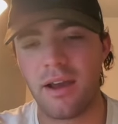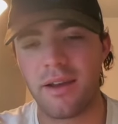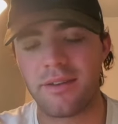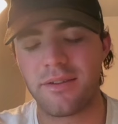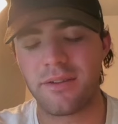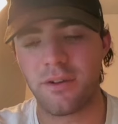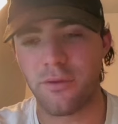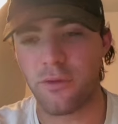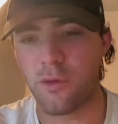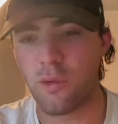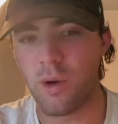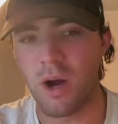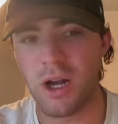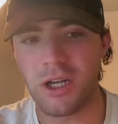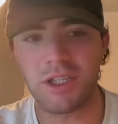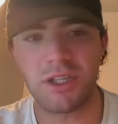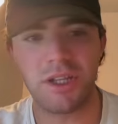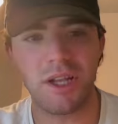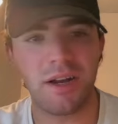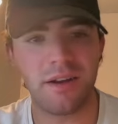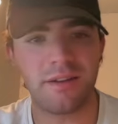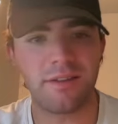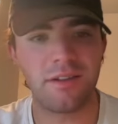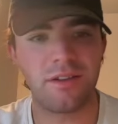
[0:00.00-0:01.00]
So if you watch
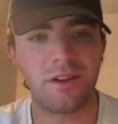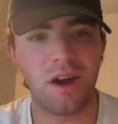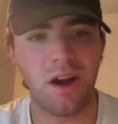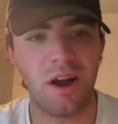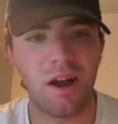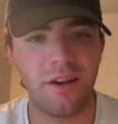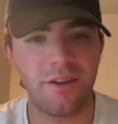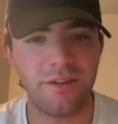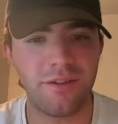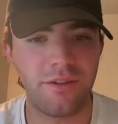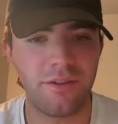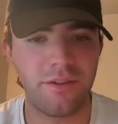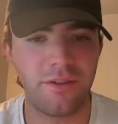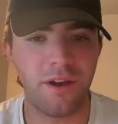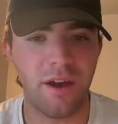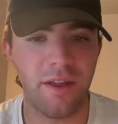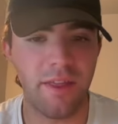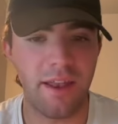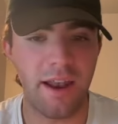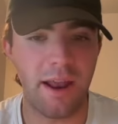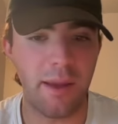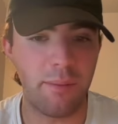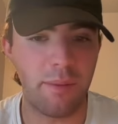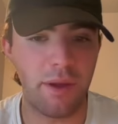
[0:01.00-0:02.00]
Locks and Dogs, you saw
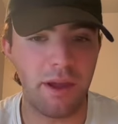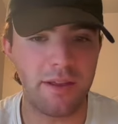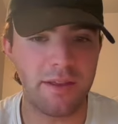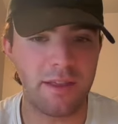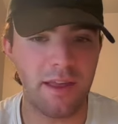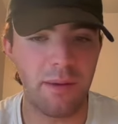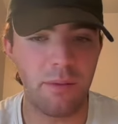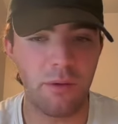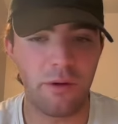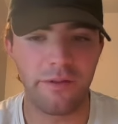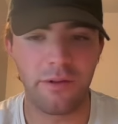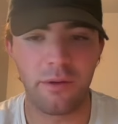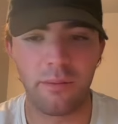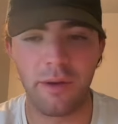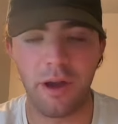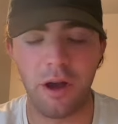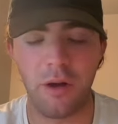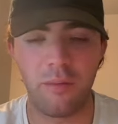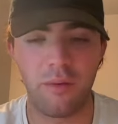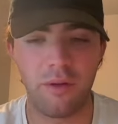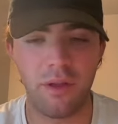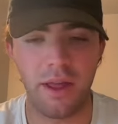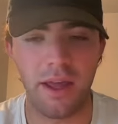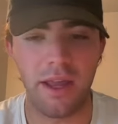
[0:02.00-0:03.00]
that I picked them over
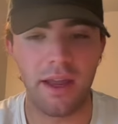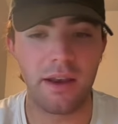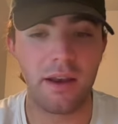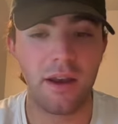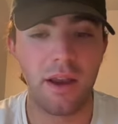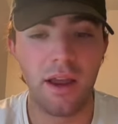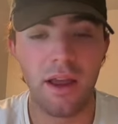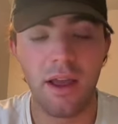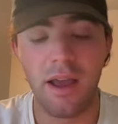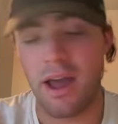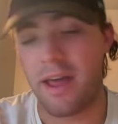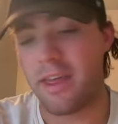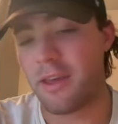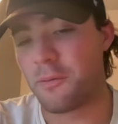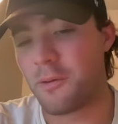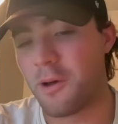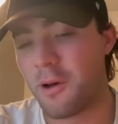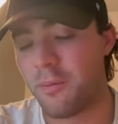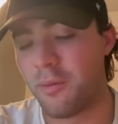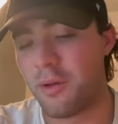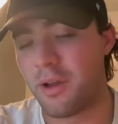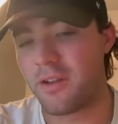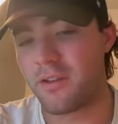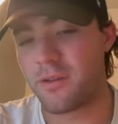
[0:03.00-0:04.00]
Belle Plaine. I think
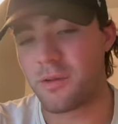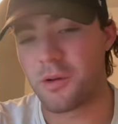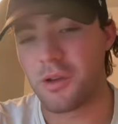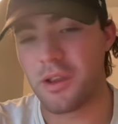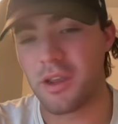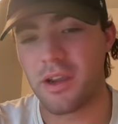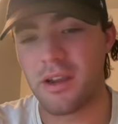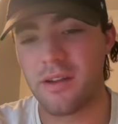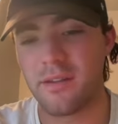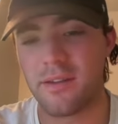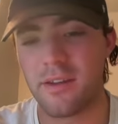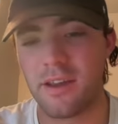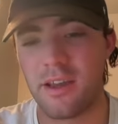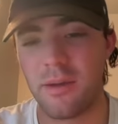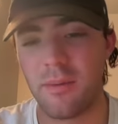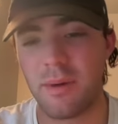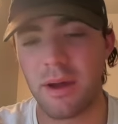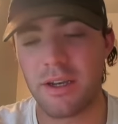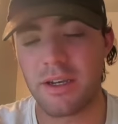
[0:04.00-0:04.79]
Belle Plaine's a really good team.